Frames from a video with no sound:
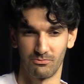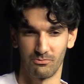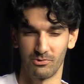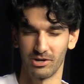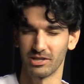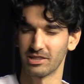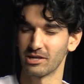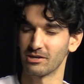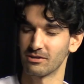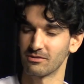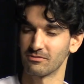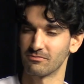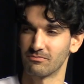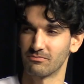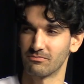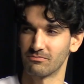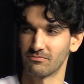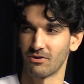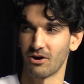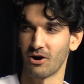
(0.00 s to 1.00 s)

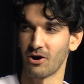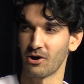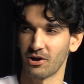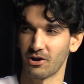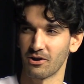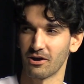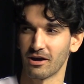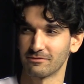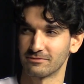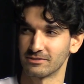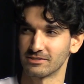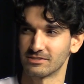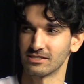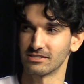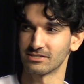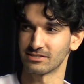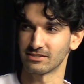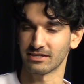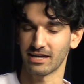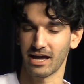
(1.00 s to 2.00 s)
really on and off the
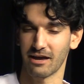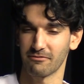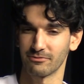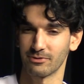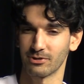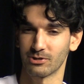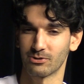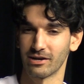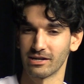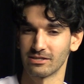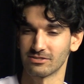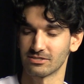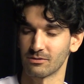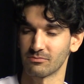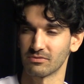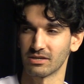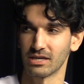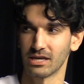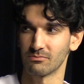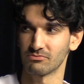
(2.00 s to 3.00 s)
season. Like having looked great in
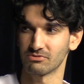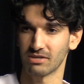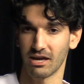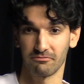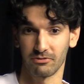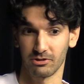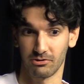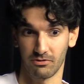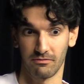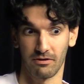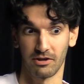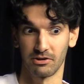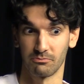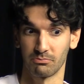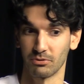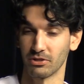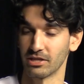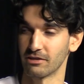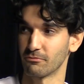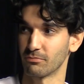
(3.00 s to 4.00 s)
some games, have like
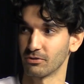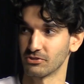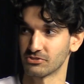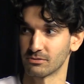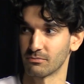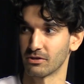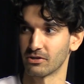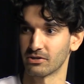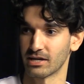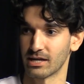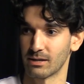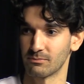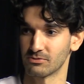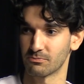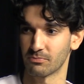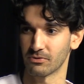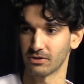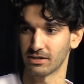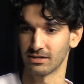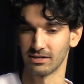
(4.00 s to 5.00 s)
unbelievable in some other
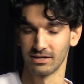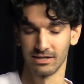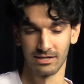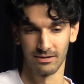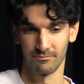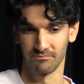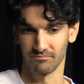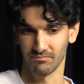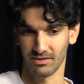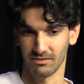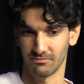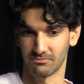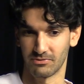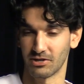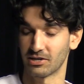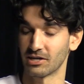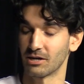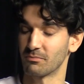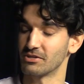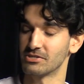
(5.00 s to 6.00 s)
games, but
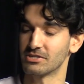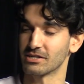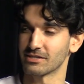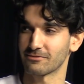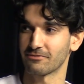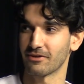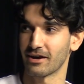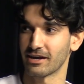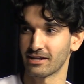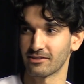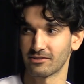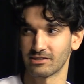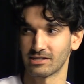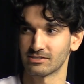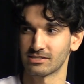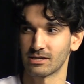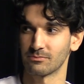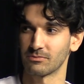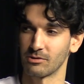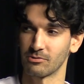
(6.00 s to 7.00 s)
they're going to be just fine. I
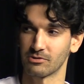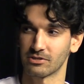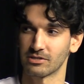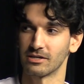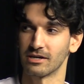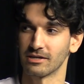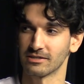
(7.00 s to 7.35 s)
think that's the same thing with